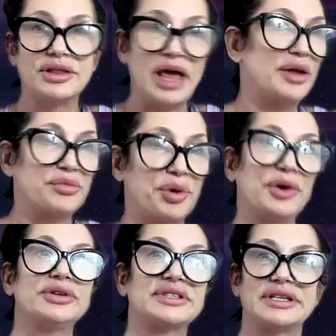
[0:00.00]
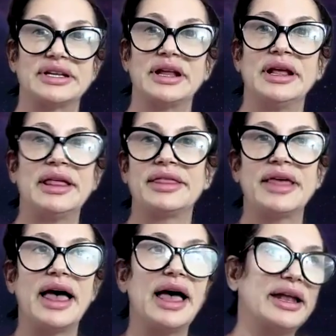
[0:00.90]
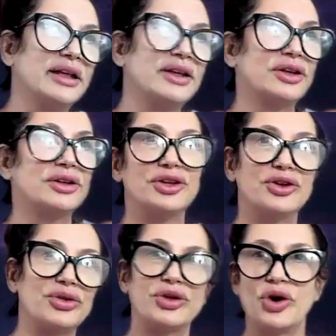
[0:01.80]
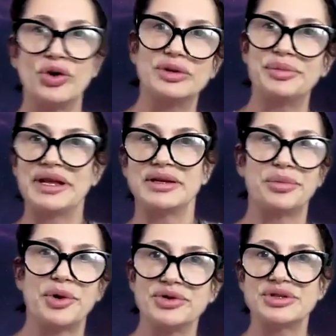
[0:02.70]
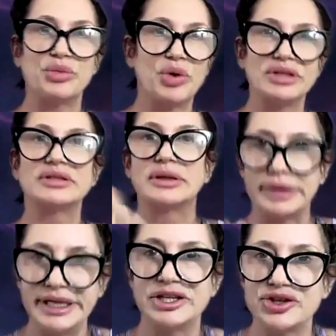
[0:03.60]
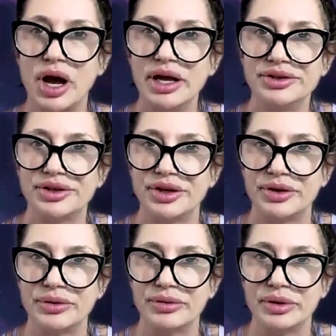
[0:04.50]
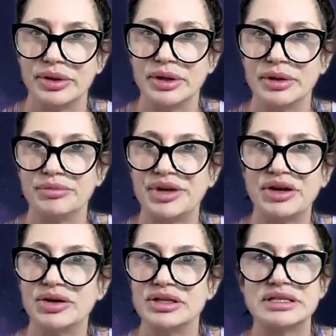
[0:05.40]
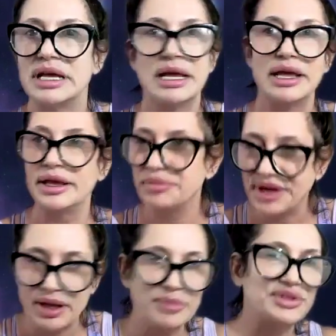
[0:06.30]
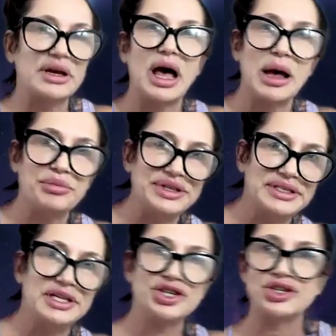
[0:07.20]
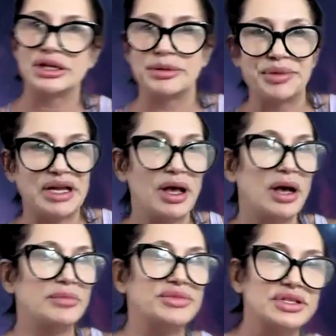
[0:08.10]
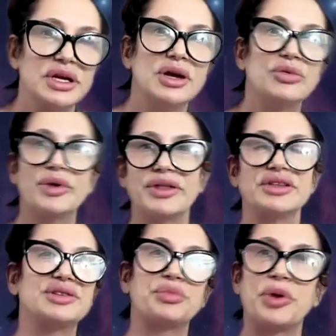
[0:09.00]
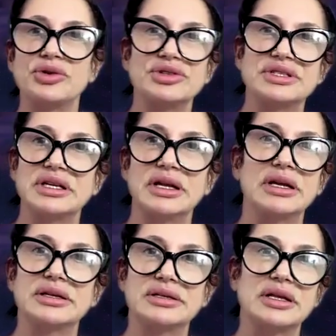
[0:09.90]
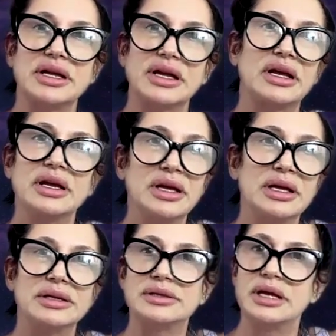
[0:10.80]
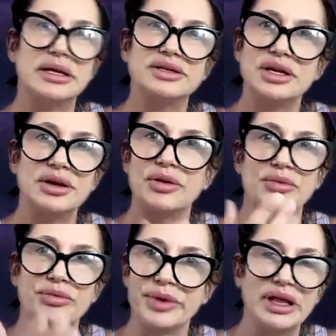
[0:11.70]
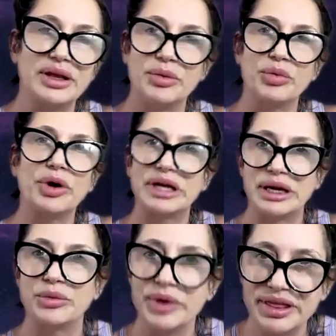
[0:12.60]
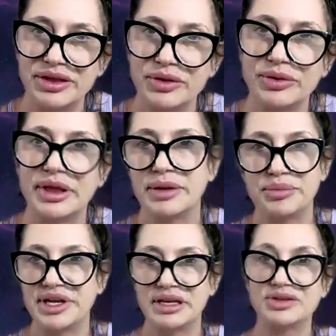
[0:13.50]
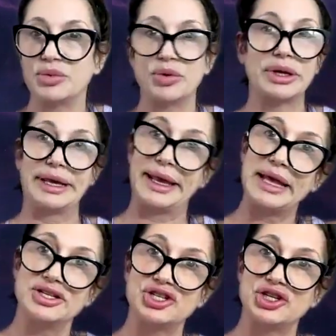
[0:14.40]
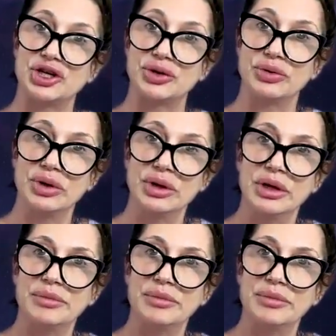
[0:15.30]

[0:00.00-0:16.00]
that person that, the codependent person wants to leech onto because it becomes a competition. It becomes where this person is like, isn't really working with you. They begin to work against you